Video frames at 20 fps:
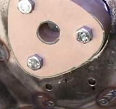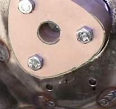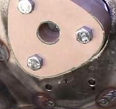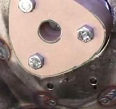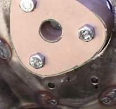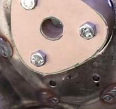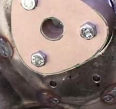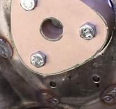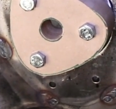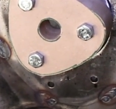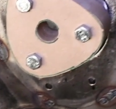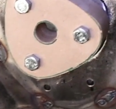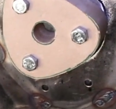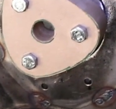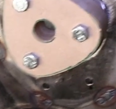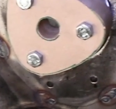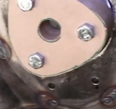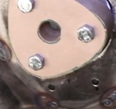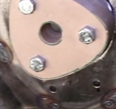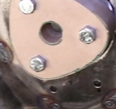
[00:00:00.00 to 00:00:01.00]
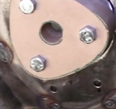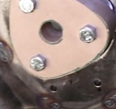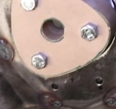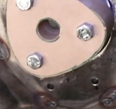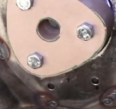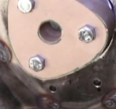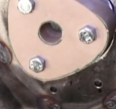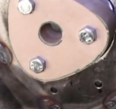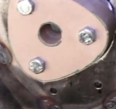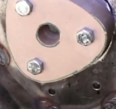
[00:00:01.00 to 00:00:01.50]
I didn't show all the
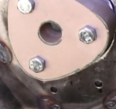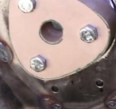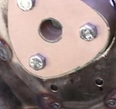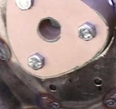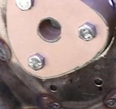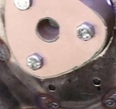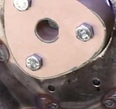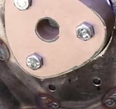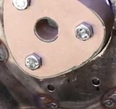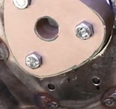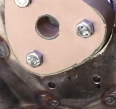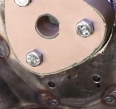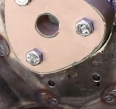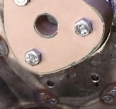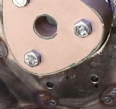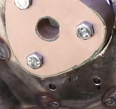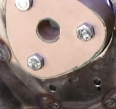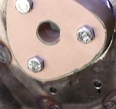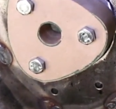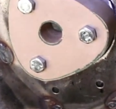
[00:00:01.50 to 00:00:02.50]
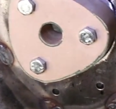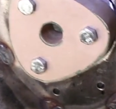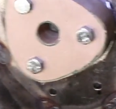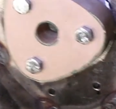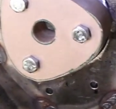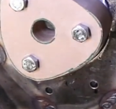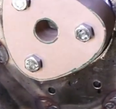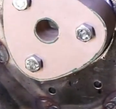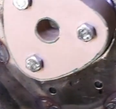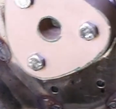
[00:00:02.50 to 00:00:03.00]
fabrication on this side,
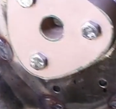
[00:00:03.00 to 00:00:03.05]
but I've